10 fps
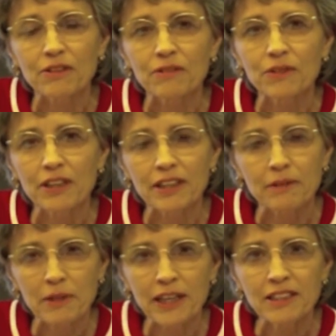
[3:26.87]
Well,
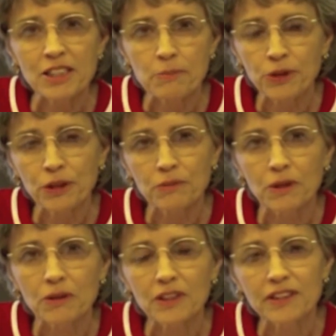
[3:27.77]
in my support
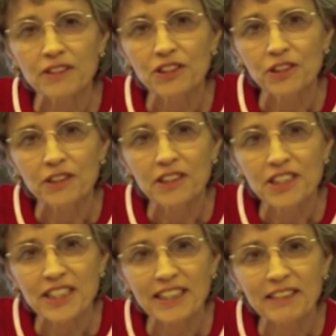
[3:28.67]
role in the
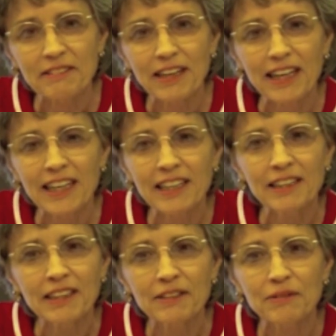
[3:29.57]
church,
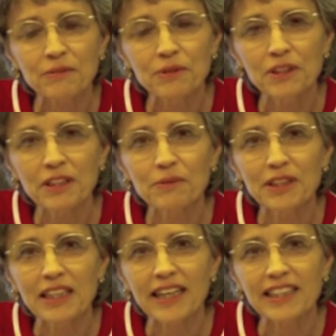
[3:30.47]
I really
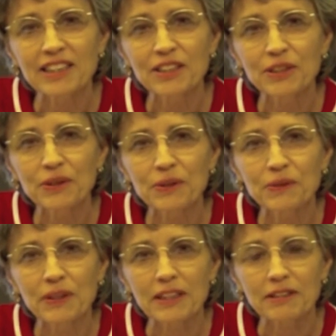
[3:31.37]
would like
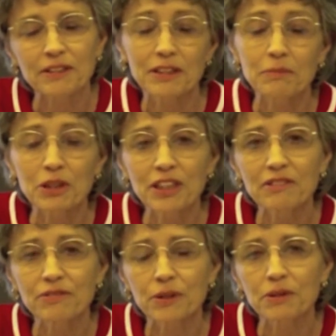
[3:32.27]
to, or am
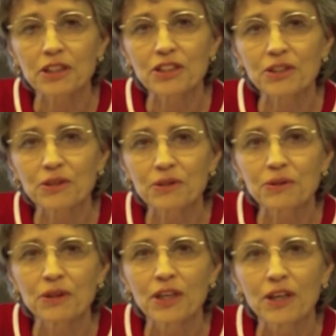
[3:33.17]
looking forward
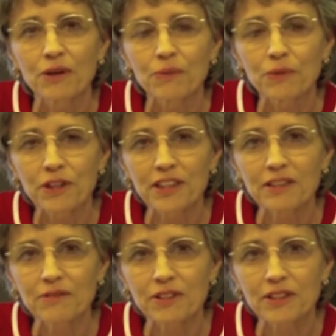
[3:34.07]
to,
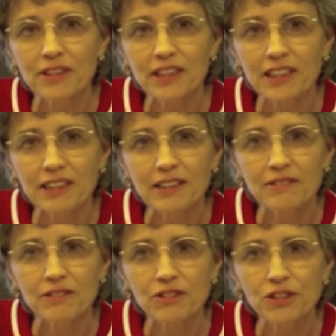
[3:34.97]
working with the
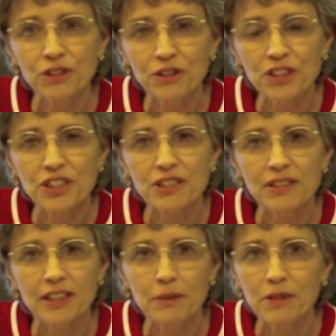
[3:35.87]
church
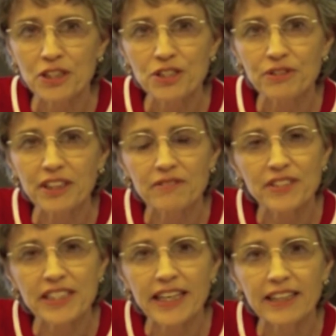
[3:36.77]
administrative
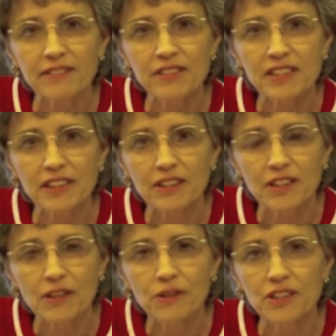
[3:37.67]
staffs in the
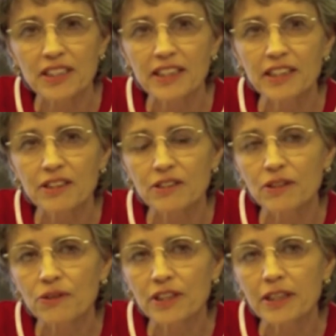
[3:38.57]
Dakotas, getting to
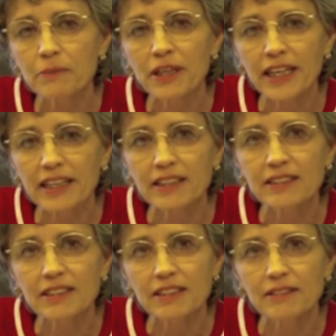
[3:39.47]
know them,
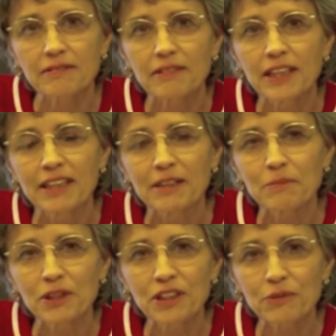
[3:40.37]
and
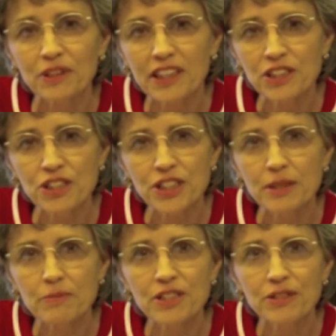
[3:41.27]
building
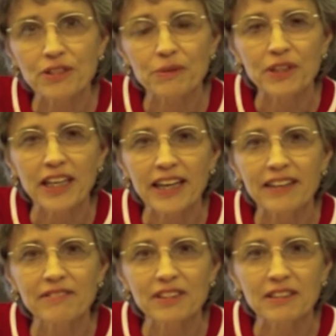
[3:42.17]
relationships so that we
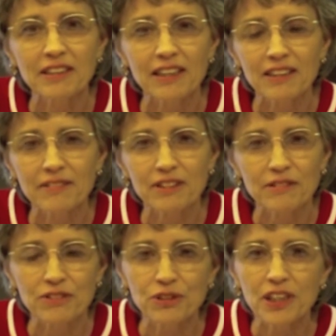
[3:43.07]
have a level
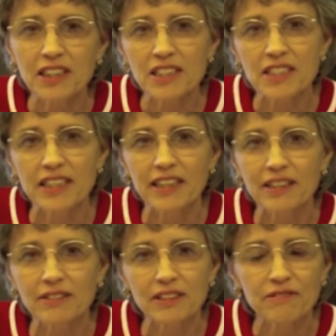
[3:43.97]
of trust
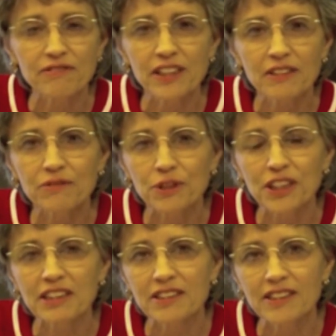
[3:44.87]
and fun of
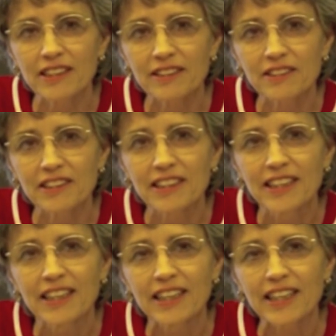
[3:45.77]
working together.
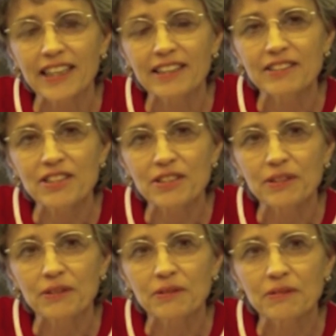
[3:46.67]
And
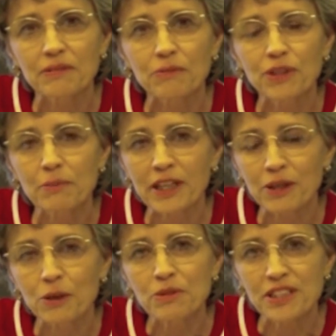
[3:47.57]
so one of my
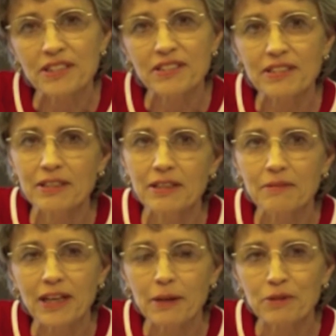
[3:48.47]
hopes is the
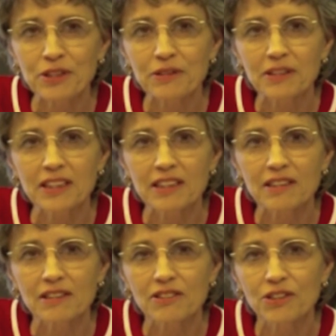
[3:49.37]

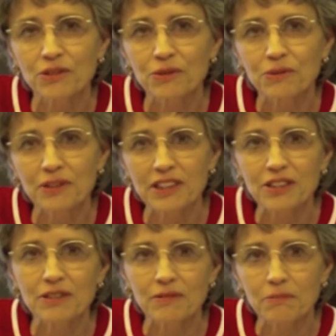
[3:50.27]
opportunity to get
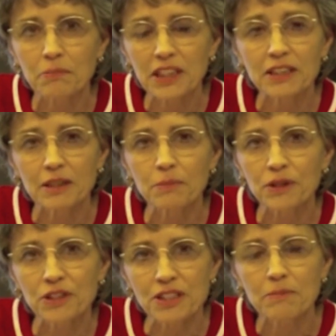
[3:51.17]
to meet in
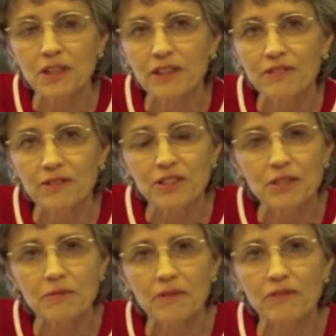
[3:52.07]
person many of those
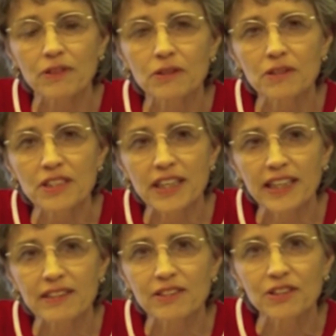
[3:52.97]
folks,
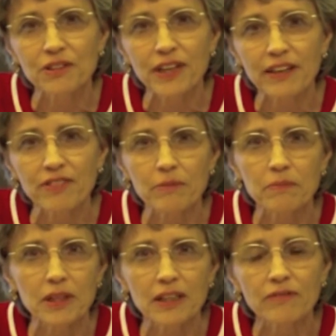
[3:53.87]
and to have them
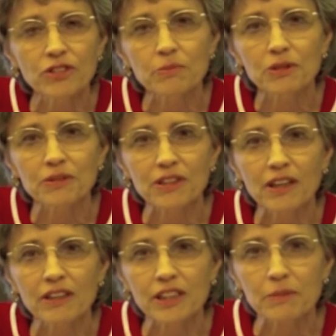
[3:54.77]
be comfortable with
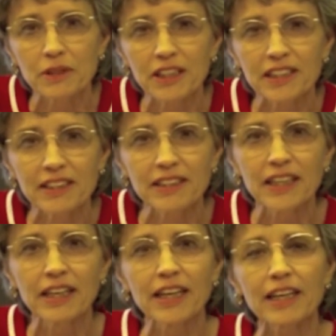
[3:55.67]
calling me and
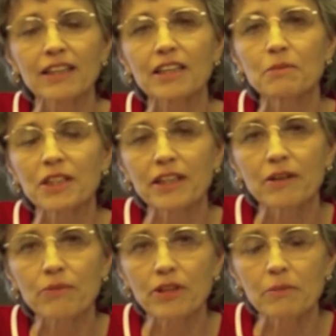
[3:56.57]
letting me
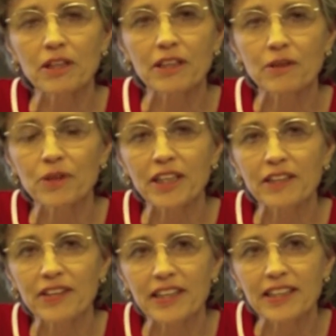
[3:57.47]
help them in any way
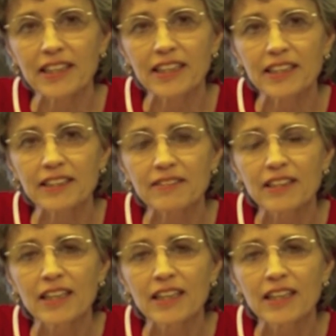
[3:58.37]
that I can.